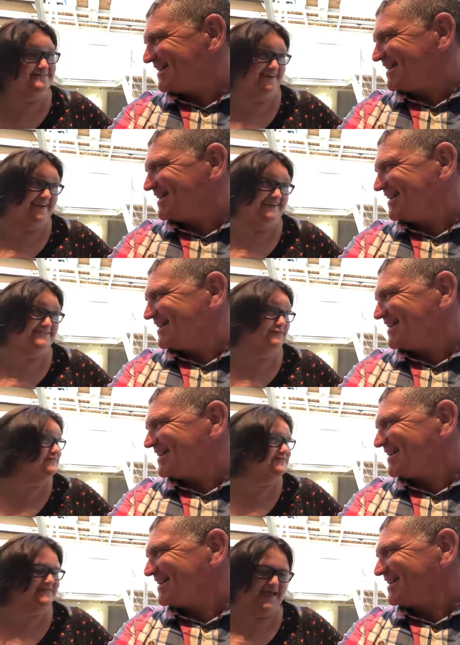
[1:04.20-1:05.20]
Speaker 1: it's great.
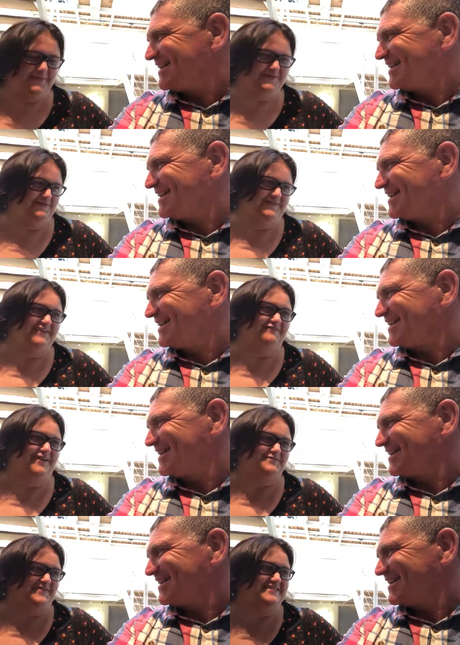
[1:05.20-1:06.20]
It was
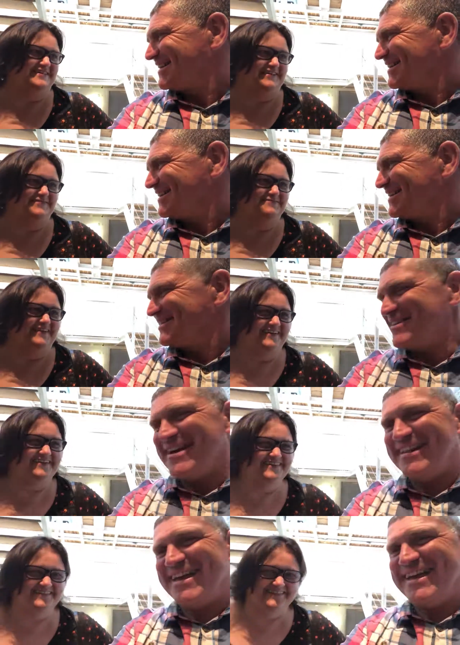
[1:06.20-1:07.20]
absolutely great meeting you,
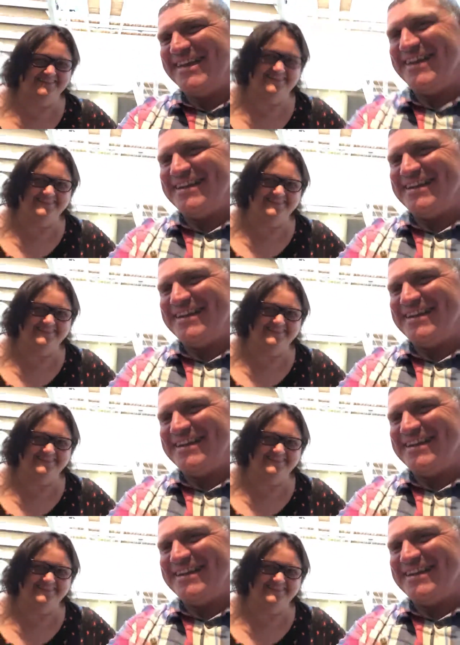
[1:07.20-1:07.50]
Mark. Great, thank